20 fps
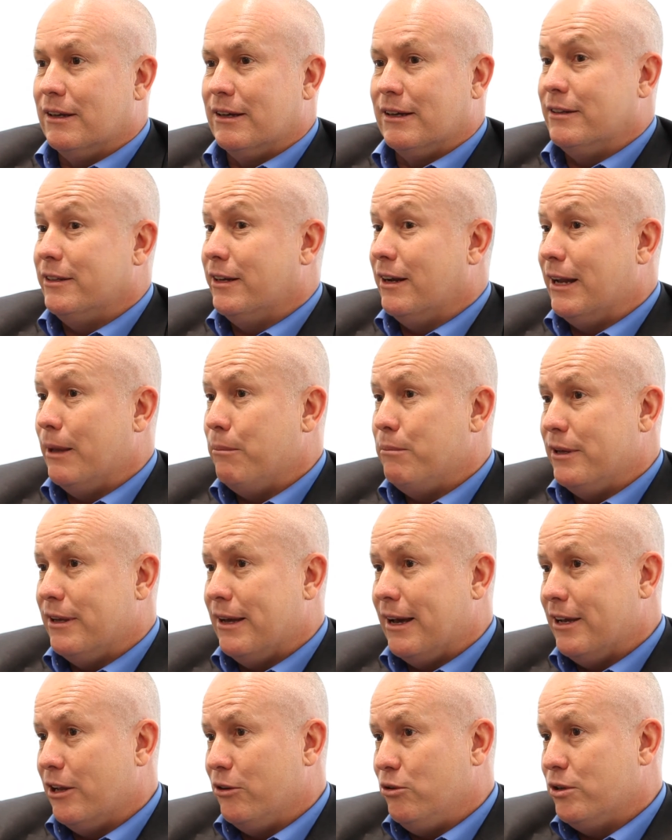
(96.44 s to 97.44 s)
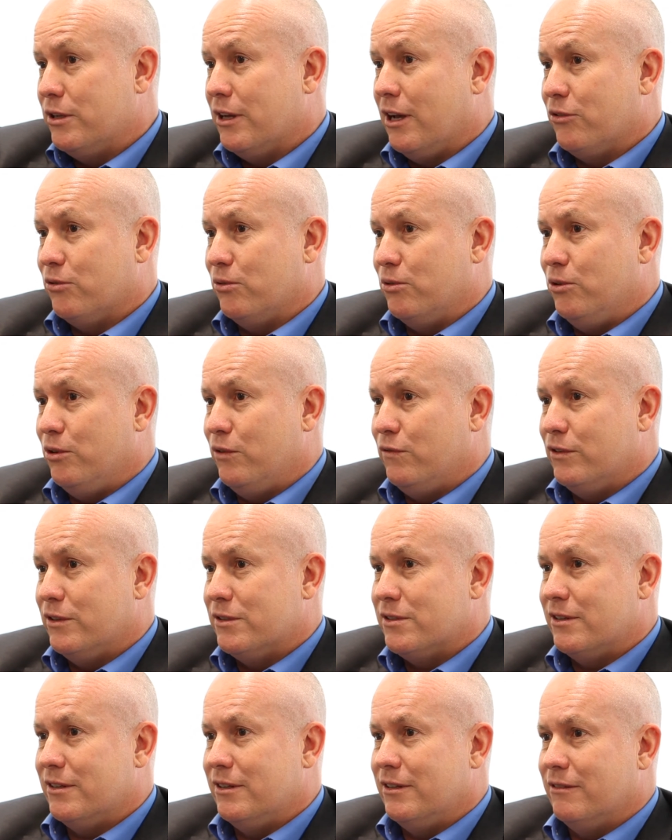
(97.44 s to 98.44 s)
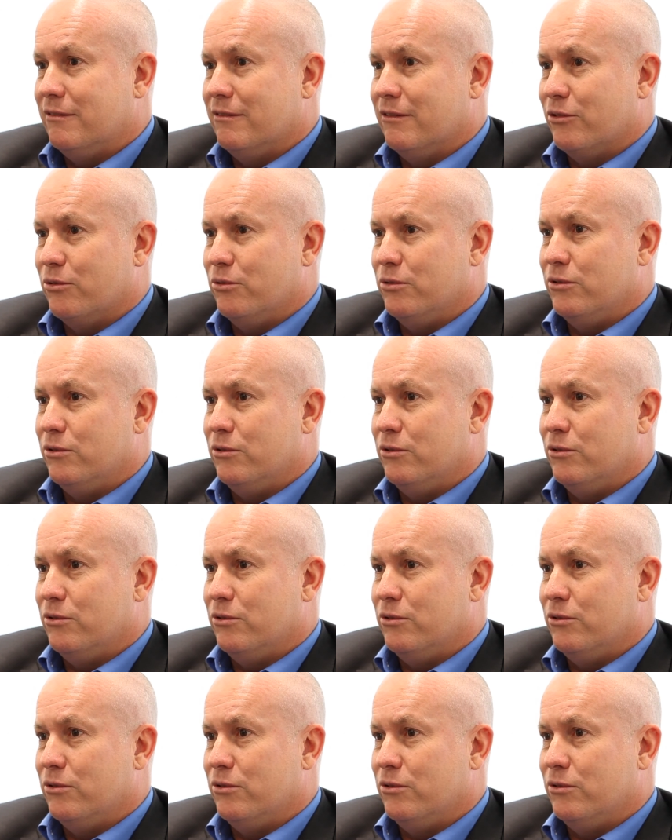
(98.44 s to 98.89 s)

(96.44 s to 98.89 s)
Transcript: did an MBA at Newcastle University through